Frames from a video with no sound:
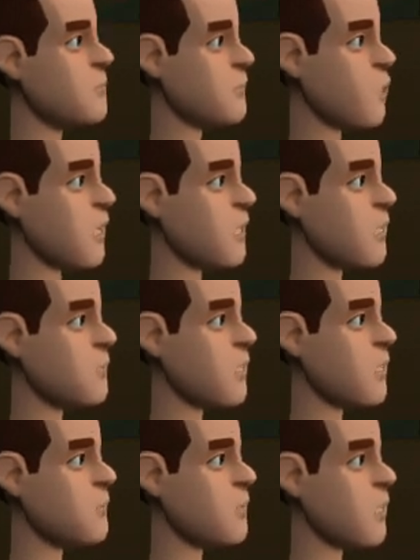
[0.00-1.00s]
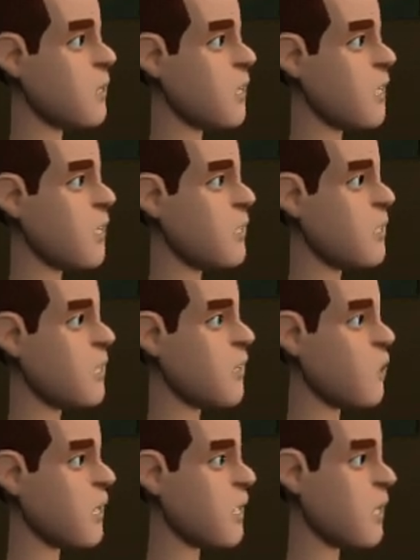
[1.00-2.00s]
one atom has greater attraction
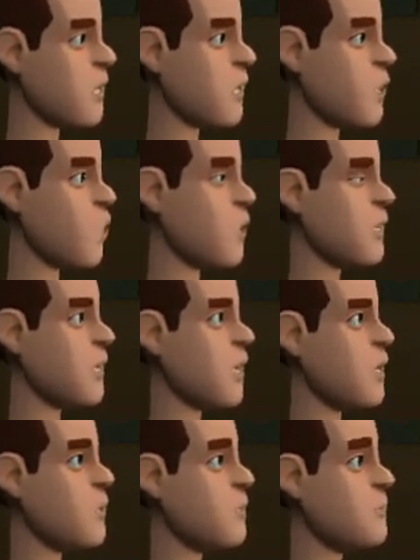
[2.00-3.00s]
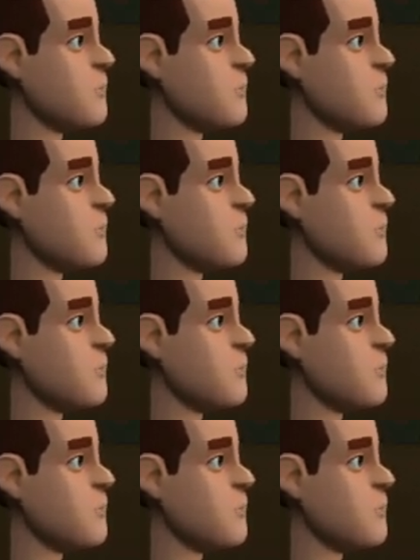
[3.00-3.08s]
for the electron than others.